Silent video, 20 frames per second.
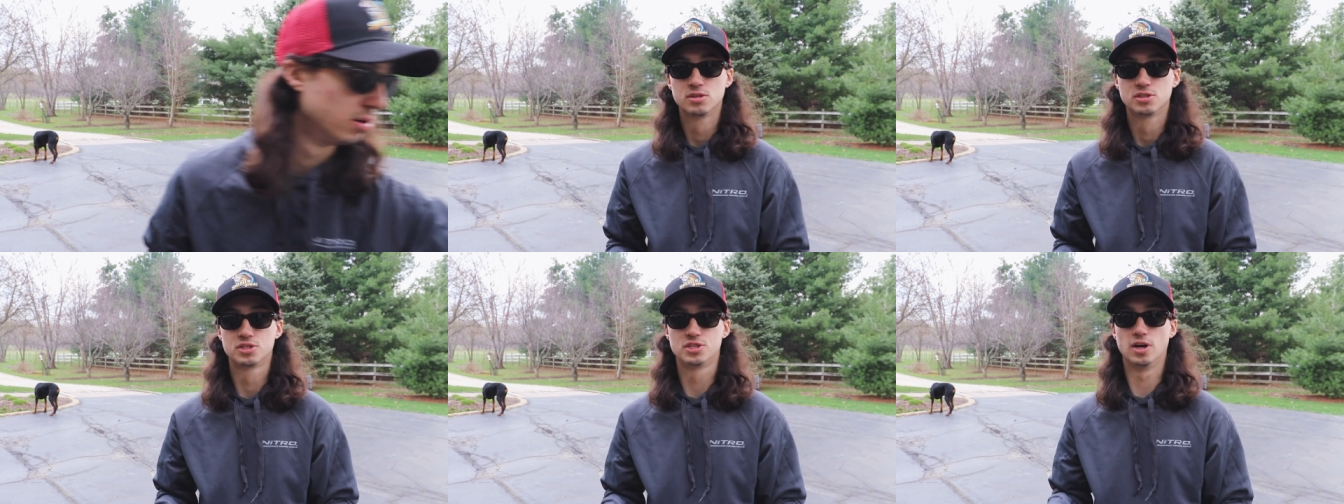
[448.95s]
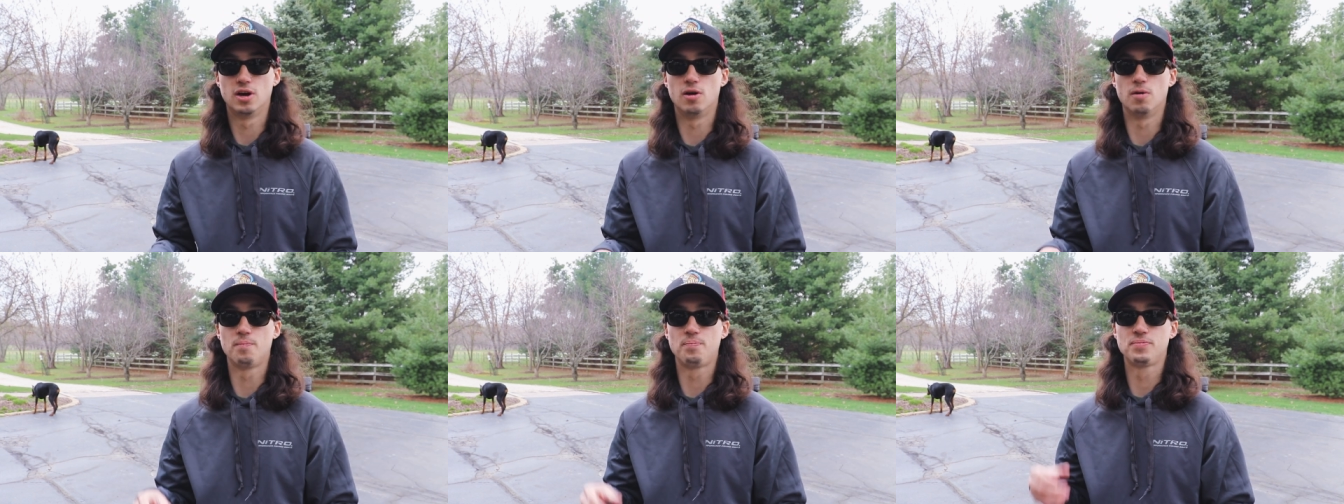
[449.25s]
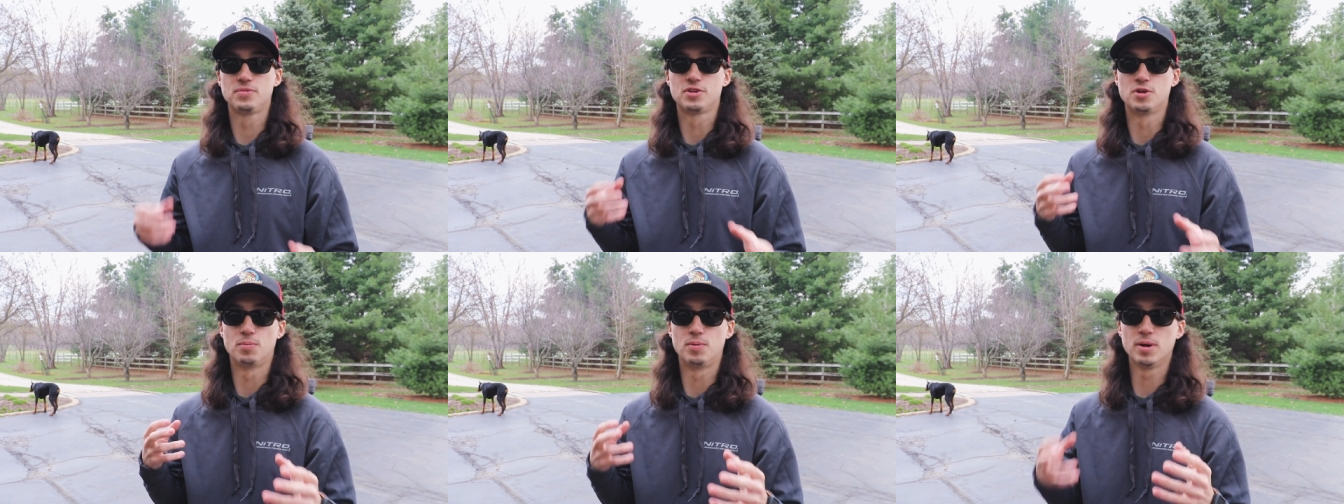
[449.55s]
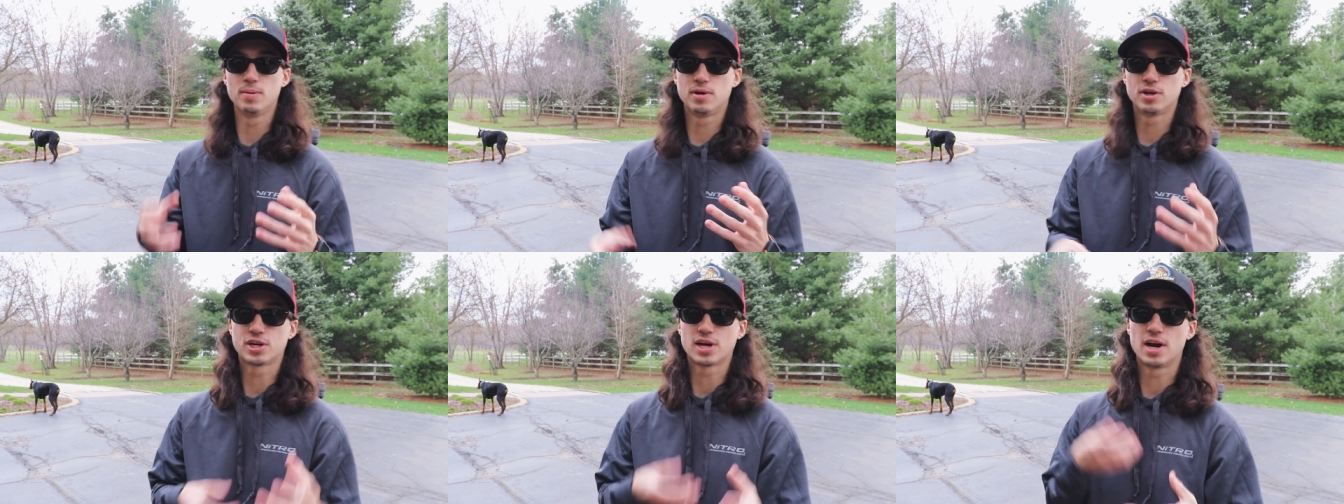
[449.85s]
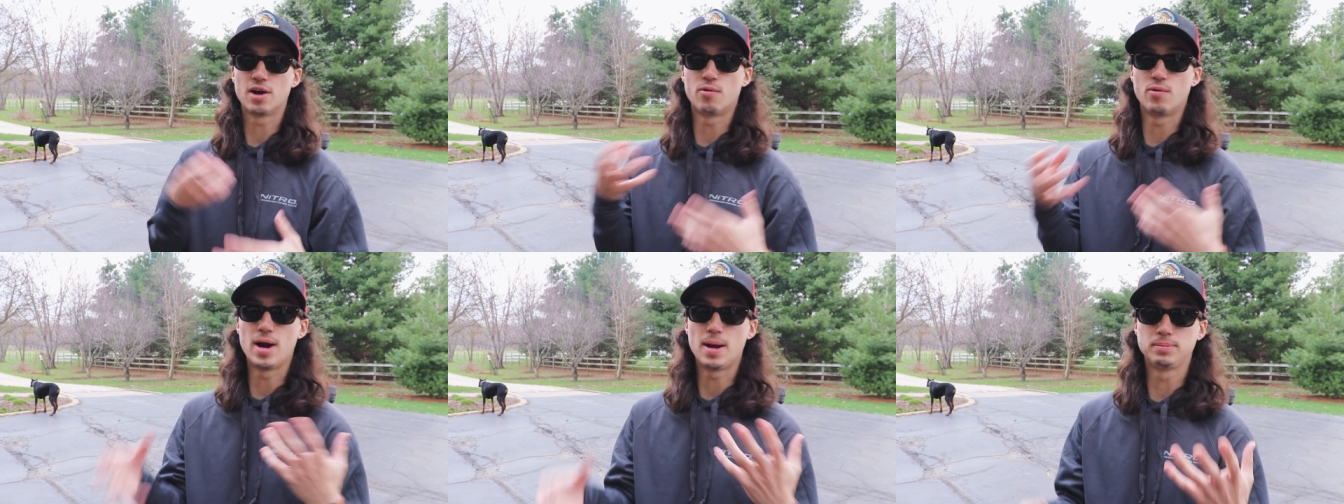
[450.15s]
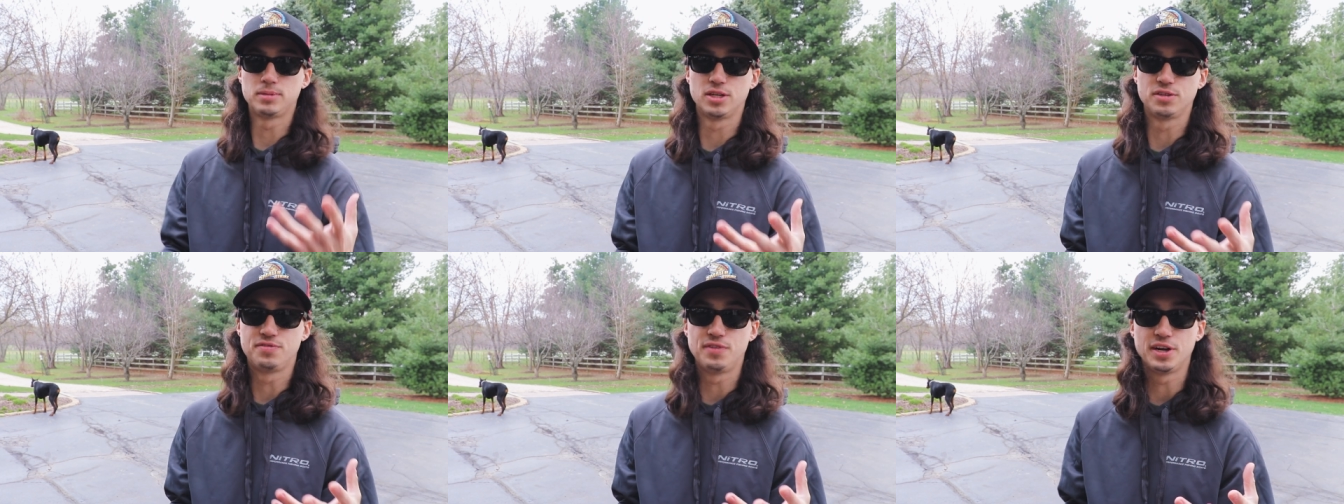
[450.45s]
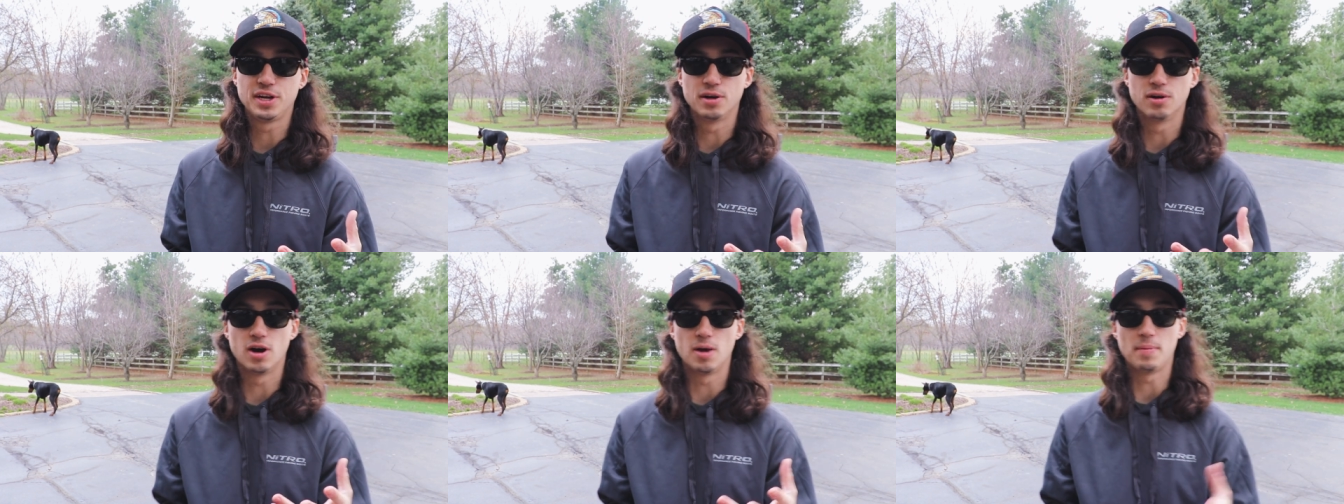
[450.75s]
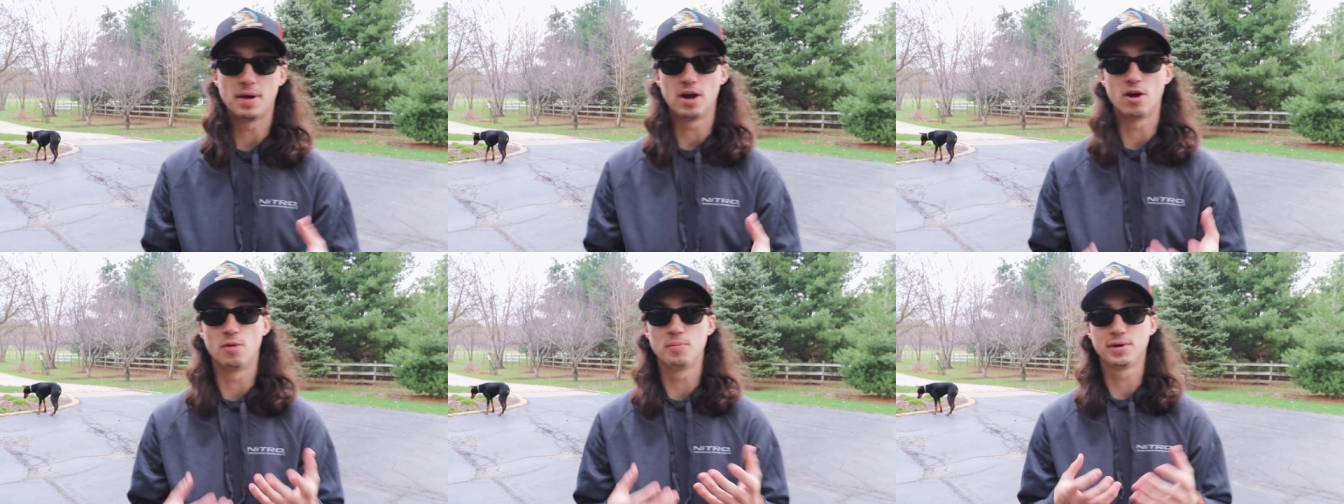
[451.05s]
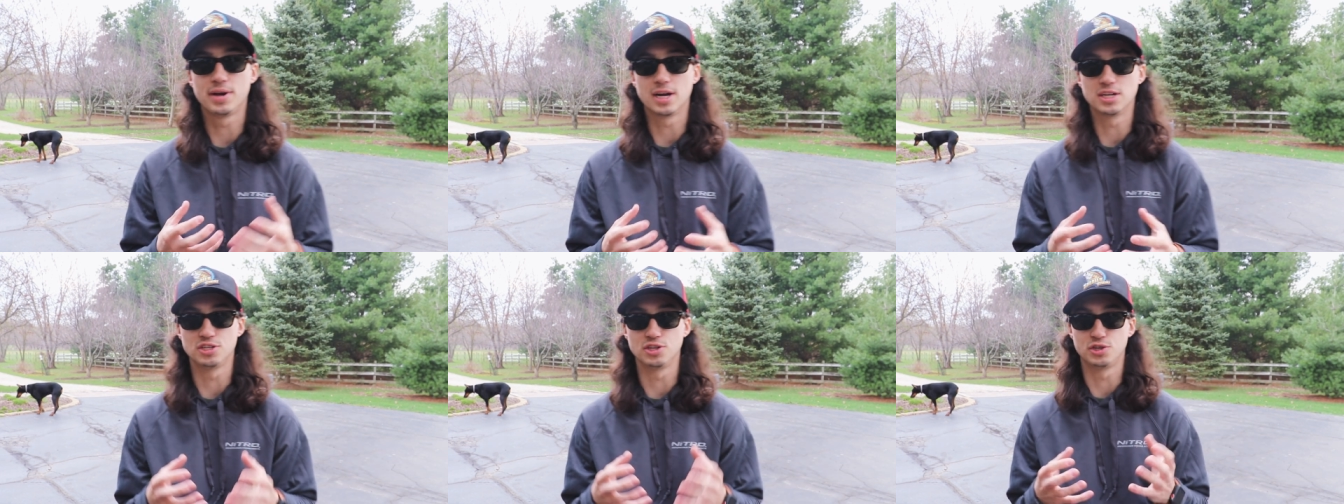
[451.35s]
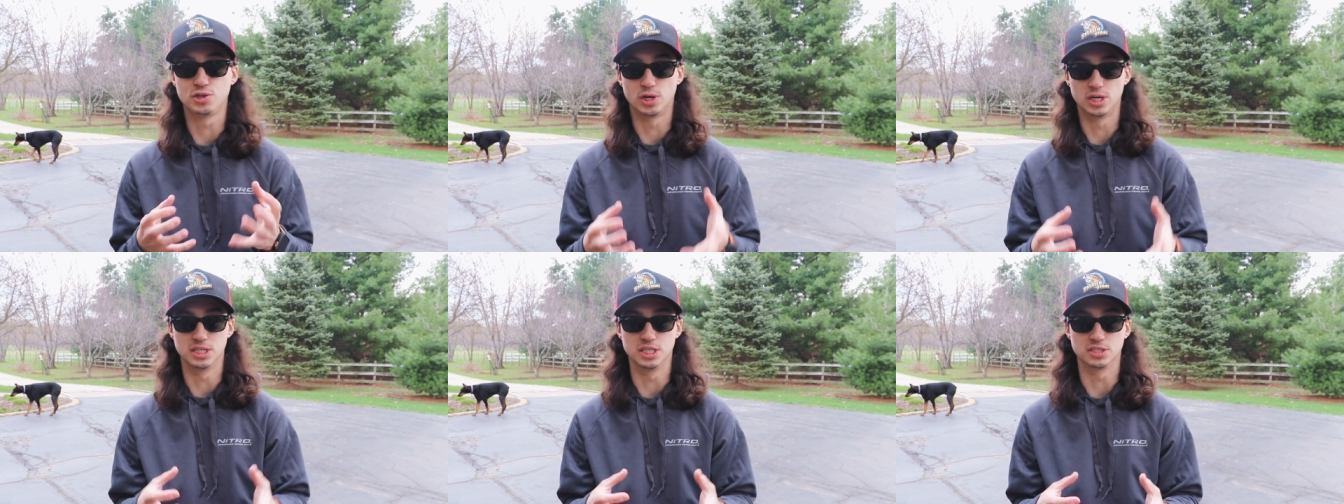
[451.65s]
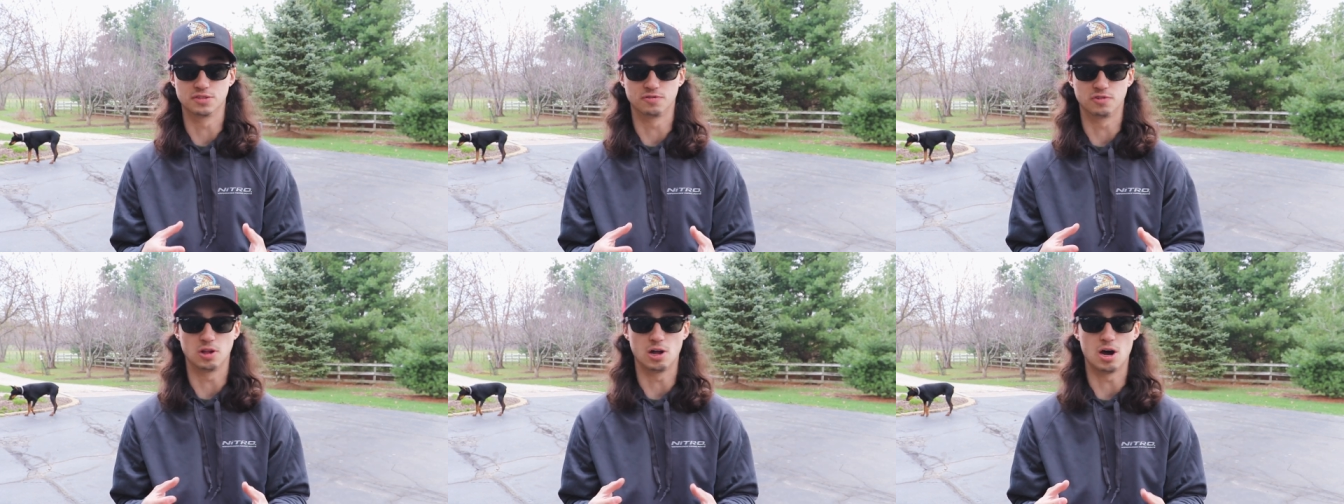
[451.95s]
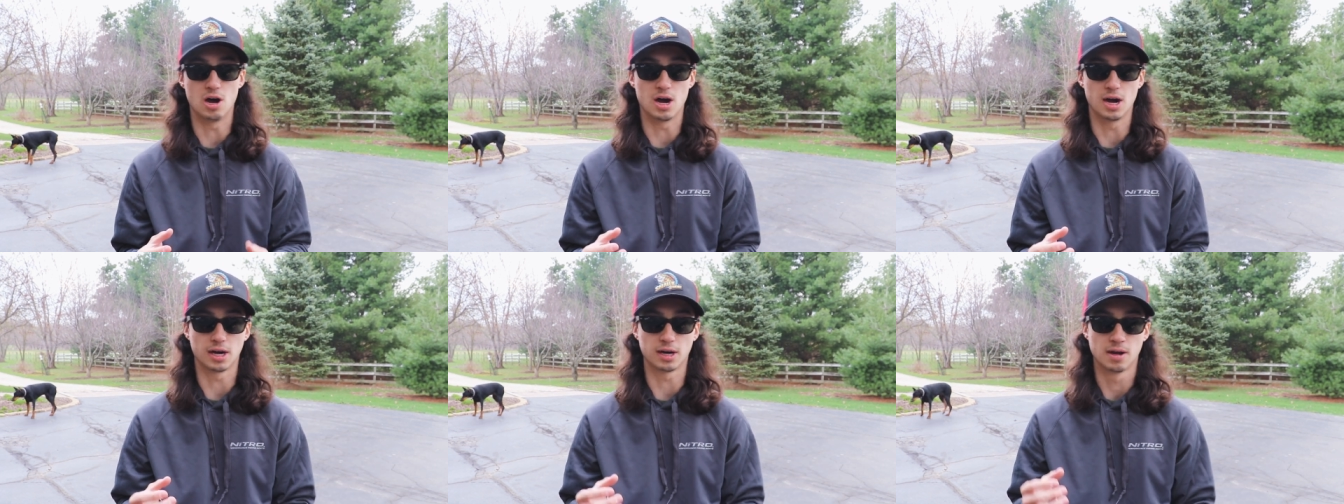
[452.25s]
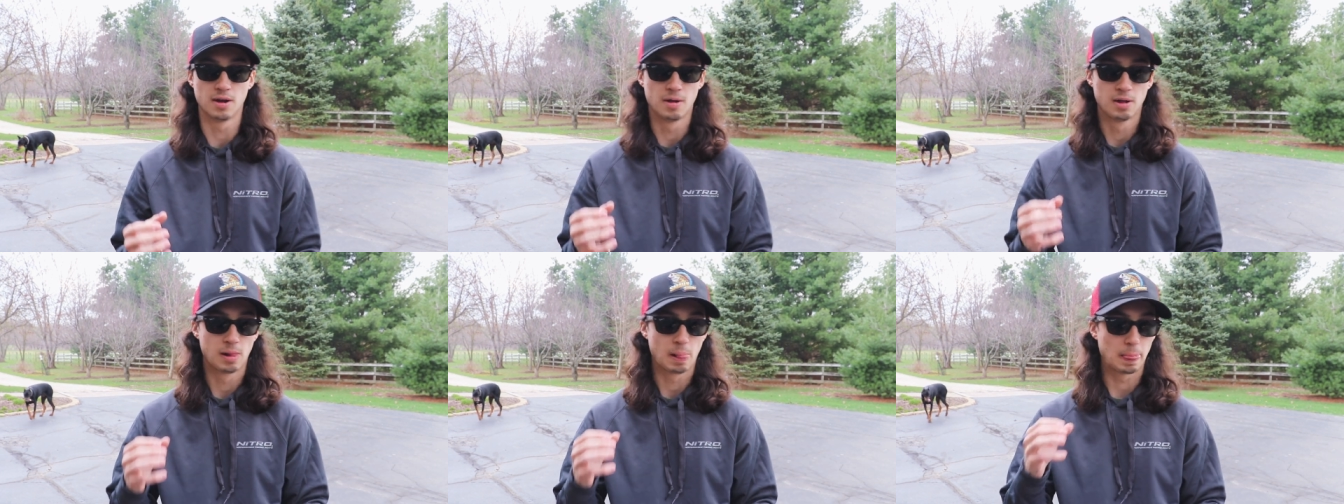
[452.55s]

So, to pretty much kind of wrap this video up, I hope you guys enjoyed this vlog.